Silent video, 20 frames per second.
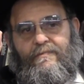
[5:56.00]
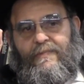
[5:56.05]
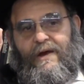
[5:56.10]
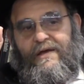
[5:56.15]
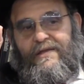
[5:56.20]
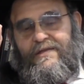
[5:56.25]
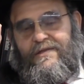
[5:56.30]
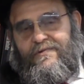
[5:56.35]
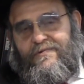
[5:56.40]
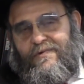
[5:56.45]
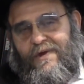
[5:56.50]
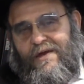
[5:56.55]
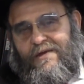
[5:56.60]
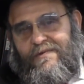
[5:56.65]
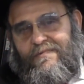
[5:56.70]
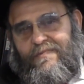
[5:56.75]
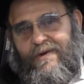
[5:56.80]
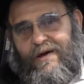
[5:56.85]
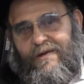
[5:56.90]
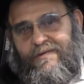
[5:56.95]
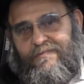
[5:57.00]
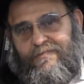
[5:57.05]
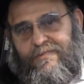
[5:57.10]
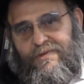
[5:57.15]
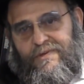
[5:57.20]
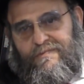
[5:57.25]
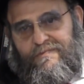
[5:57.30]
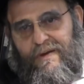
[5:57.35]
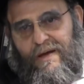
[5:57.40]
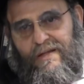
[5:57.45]
I didn't write about
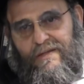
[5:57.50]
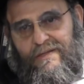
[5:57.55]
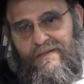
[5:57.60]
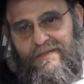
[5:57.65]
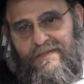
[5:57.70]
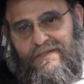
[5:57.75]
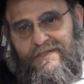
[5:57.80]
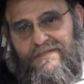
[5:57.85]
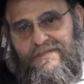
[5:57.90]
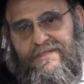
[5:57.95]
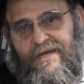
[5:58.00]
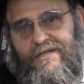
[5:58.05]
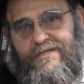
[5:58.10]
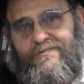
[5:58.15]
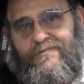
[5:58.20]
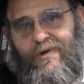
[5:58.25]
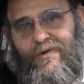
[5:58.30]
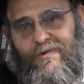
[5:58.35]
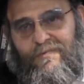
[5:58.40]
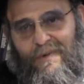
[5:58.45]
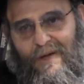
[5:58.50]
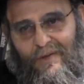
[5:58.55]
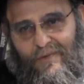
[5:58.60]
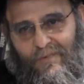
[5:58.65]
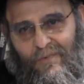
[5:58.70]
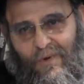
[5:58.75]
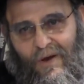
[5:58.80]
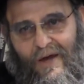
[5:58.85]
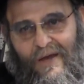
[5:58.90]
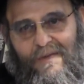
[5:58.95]
politics, I wrote about
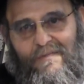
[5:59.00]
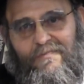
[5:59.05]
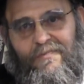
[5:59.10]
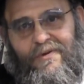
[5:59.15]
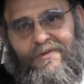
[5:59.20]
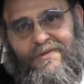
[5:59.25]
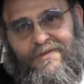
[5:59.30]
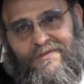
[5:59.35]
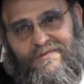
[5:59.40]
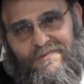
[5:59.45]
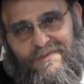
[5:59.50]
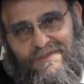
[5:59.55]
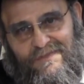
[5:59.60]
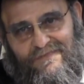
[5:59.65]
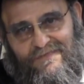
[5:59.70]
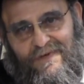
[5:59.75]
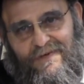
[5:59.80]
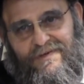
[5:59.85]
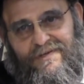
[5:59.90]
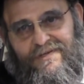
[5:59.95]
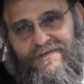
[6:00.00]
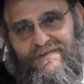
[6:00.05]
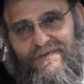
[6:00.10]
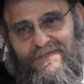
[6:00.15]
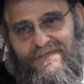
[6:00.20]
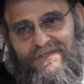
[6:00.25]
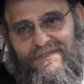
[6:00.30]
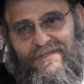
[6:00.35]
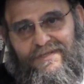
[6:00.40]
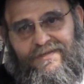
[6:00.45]
wine, but this was a very
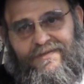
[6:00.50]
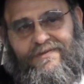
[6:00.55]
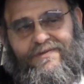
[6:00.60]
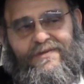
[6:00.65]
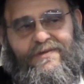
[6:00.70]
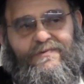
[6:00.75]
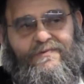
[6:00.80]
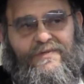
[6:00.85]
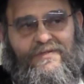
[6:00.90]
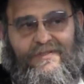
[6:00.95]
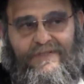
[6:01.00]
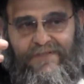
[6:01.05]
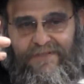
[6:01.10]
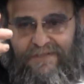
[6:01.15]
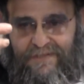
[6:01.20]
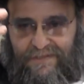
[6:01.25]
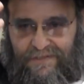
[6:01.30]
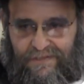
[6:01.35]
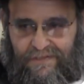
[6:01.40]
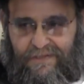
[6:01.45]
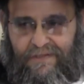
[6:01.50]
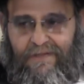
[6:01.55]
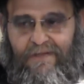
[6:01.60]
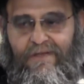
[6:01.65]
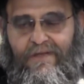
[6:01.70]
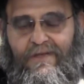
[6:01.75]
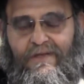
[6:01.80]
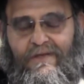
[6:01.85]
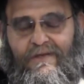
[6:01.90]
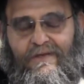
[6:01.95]
interesting thing which
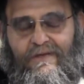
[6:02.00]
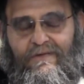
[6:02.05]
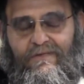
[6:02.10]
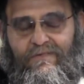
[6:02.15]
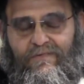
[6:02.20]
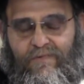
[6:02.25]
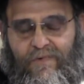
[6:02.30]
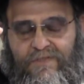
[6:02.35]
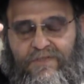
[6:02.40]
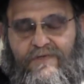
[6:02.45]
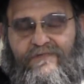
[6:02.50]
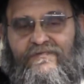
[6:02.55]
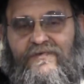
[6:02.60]
was